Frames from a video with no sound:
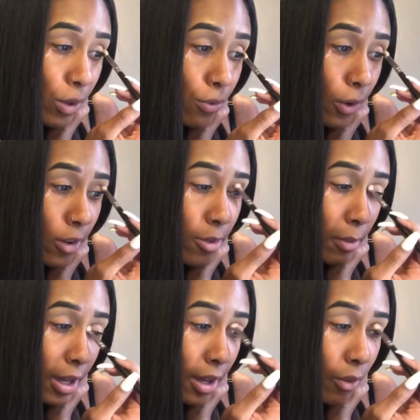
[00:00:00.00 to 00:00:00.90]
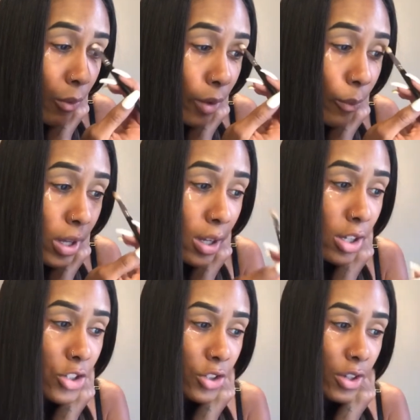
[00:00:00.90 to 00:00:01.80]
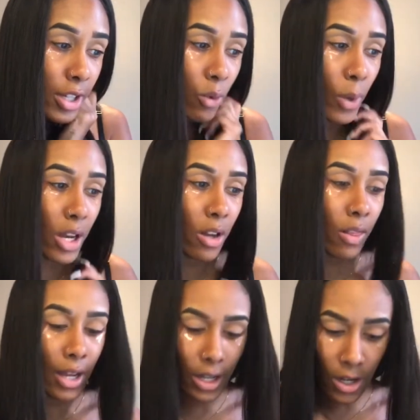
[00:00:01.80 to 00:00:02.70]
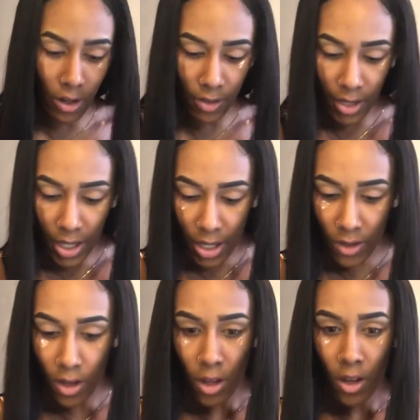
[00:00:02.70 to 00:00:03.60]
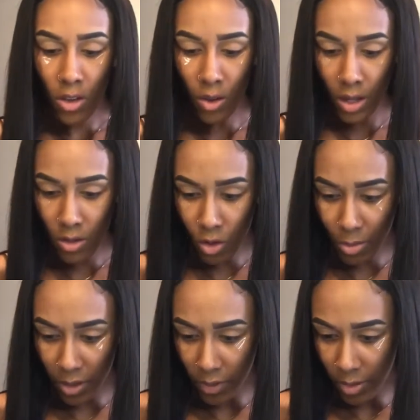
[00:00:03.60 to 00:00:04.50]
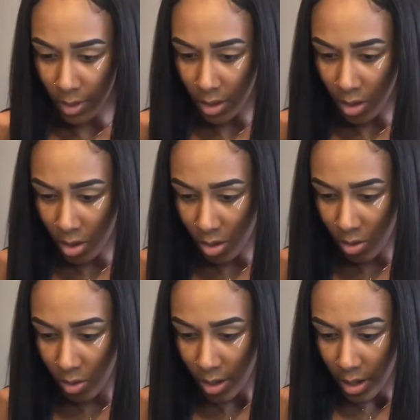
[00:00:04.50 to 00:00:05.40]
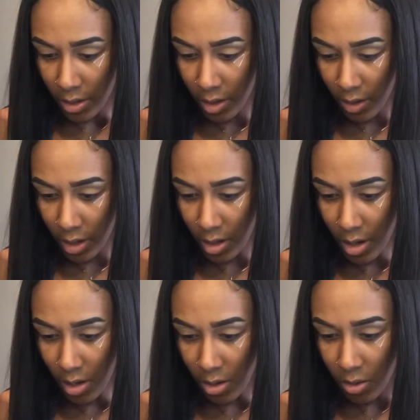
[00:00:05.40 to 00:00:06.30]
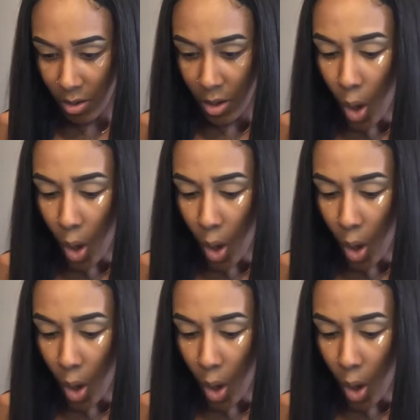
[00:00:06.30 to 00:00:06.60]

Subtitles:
we first met when we initially waited in line to get our tickets. So I told my friend, like, "Oh, there they go."